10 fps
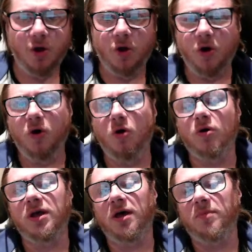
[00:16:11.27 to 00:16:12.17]
Oh,
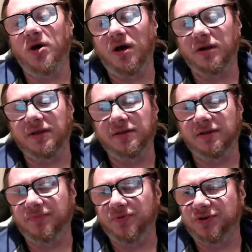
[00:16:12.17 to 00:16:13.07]
come on. He
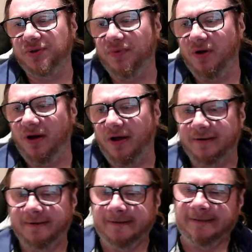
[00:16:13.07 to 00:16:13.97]
didn't push the pawn.
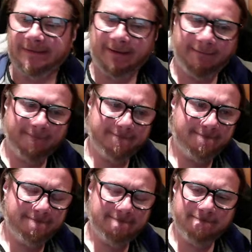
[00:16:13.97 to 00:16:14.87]

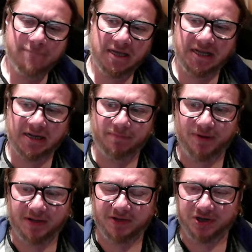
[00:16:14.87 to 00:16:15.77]
He didn't
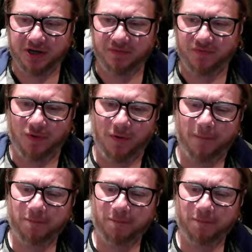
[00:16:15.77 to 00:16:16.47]
play g4.